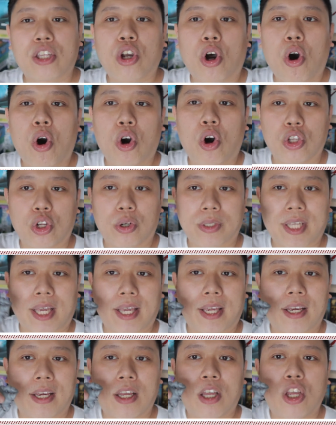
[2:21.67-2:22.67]
Trall on your
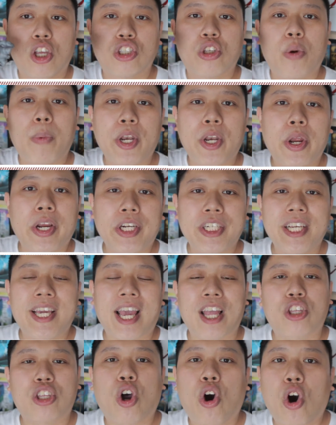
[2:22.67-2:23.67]
side. So when you actually
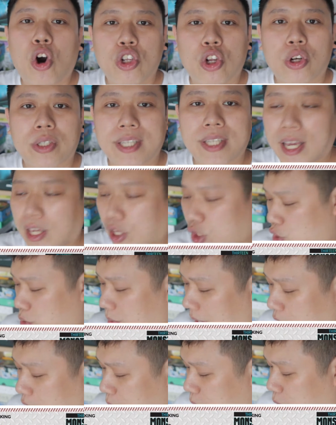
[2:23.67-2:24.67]
get Trall on your side, you
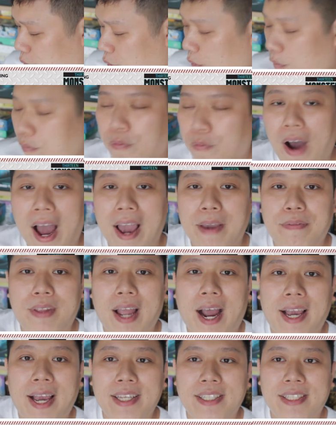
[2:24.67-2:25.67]
get to roll 5
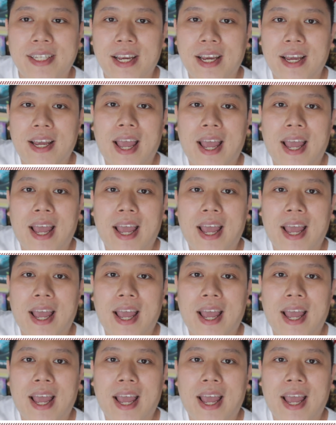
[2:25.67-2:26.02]
dice,